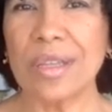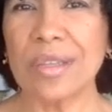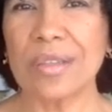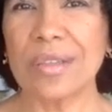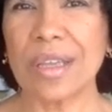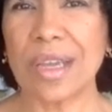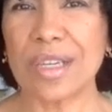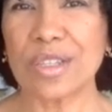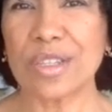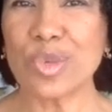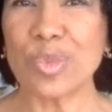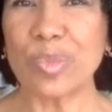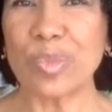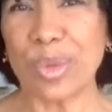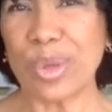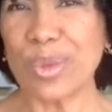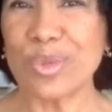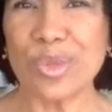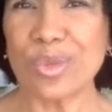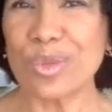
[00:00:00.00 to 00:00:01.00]
they are
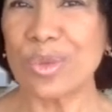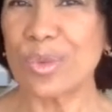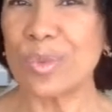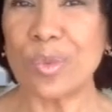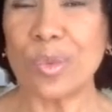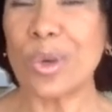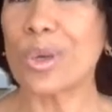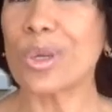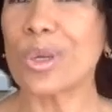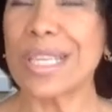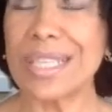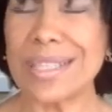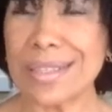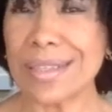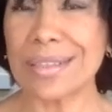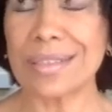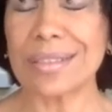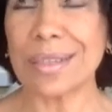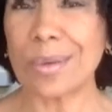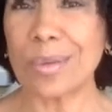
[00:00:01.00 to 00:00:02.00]
supposed to work in a
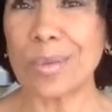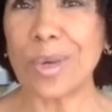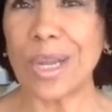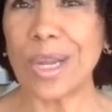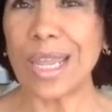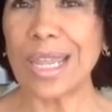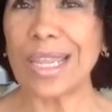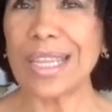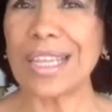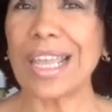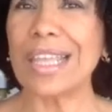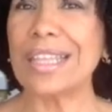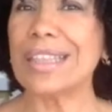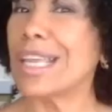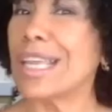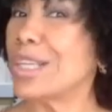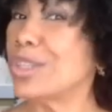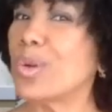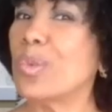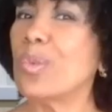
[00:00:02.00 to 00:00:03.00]
certain way and
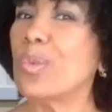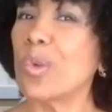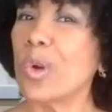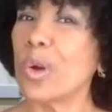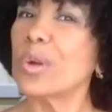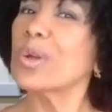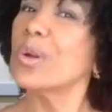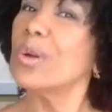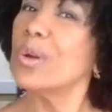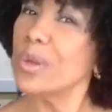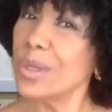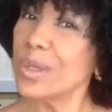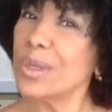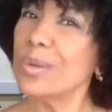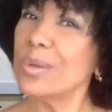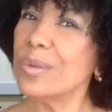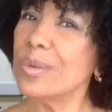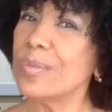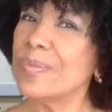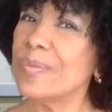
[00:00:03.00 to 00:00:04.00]
they don't work on
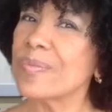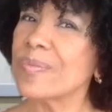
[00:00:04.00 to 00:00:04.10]
you?